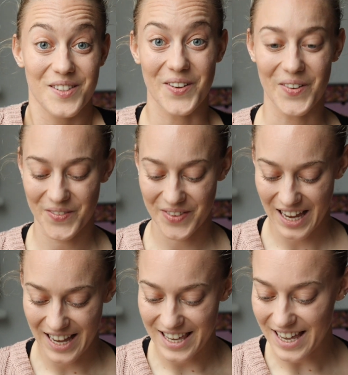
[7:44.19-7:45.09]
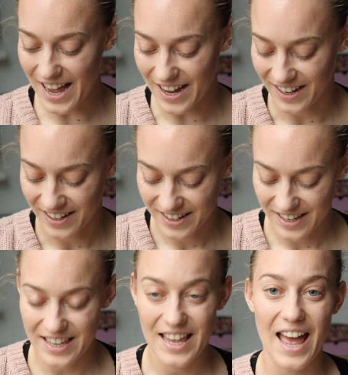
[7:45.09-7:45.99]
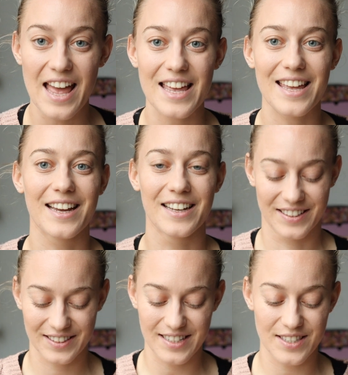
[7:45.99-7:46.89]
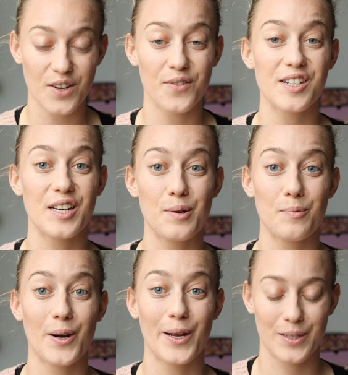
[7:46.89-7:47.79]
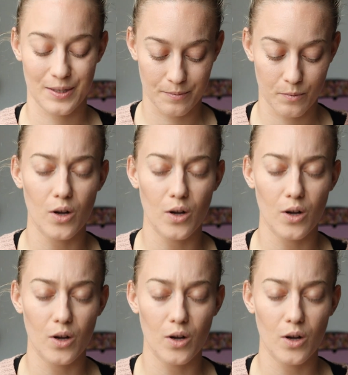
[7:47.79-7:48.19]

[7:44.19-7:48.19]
So yeah, yay, discovered a new product.